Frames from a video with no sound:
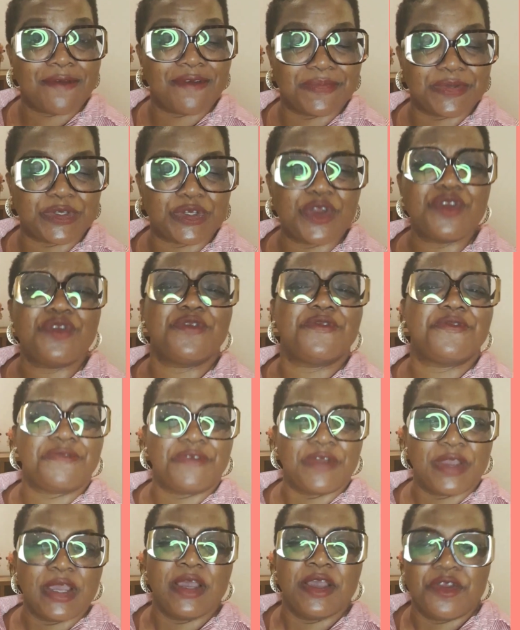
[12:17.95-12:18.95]
I'm sure
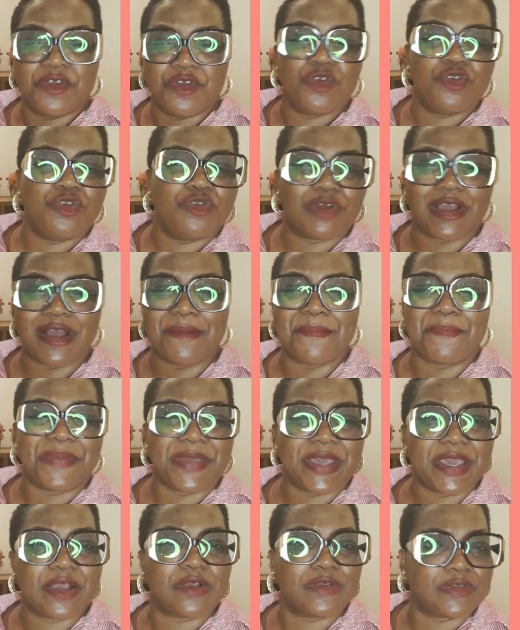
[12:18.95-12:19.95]
you can
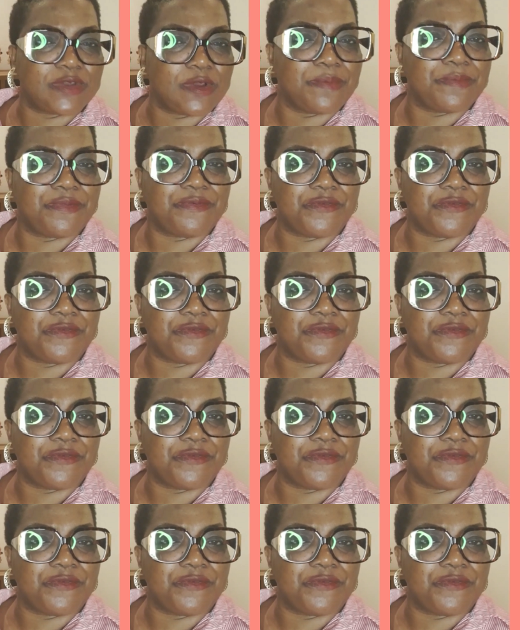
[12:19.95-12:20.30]
pick some